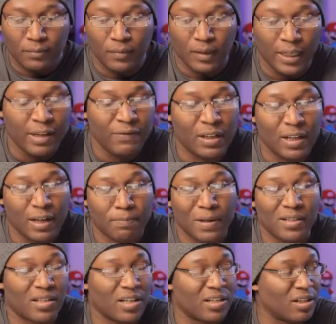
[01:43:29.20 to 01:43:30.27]
even like
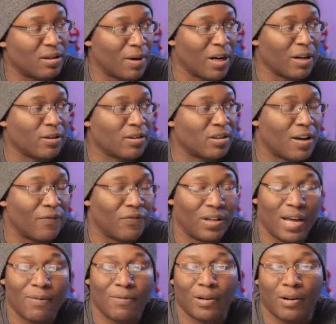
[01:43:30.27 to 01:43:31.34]
PlayStation and Microsoft in
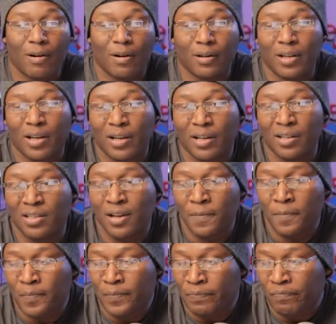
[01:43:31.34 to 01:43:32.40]
that regard, because
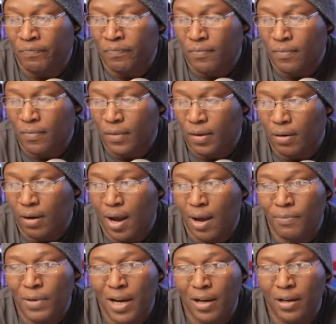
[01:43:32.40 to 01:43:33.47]

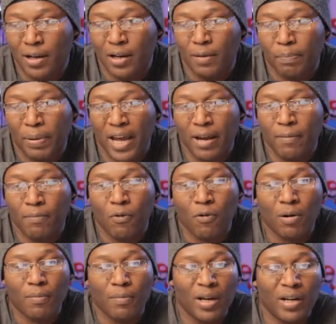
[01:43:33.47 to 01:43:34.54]
I'm not going to pay
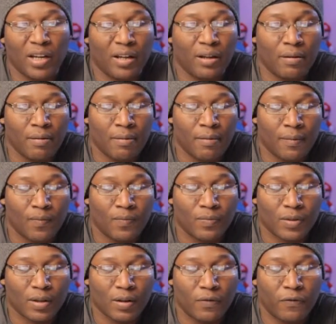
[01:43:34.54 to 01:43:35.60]
more money
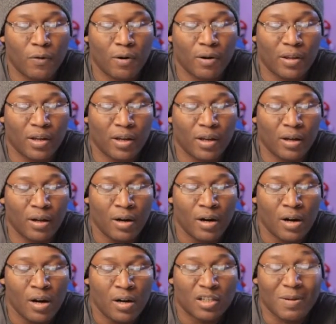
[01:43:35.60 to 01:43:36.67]
for the
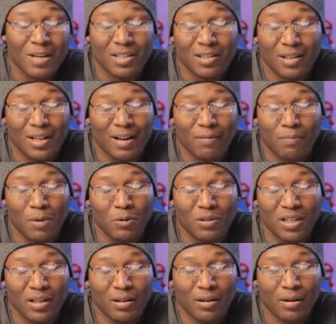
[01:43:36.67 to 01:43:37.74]
especially like
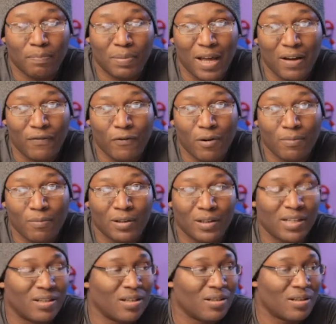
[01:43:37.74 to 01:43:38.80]
multi-platform
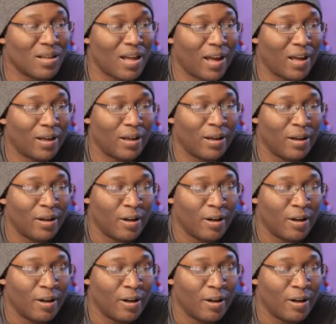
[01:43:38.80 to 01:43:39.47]
releases like